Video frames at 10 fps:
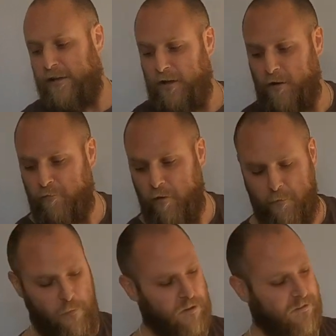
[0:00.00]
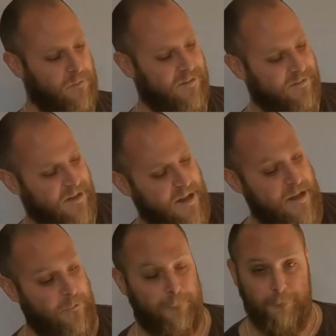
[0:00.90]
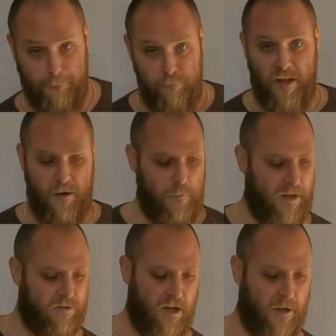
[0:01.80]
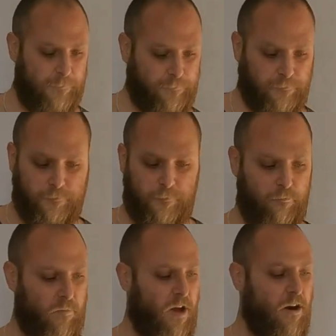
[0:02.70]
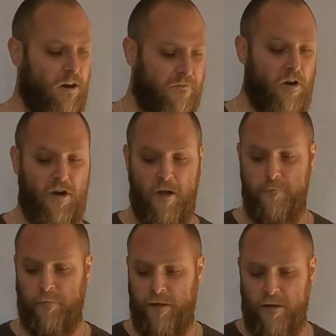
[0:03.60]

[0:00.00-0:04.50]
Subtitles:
You could possibly see in the picture a lot of the volume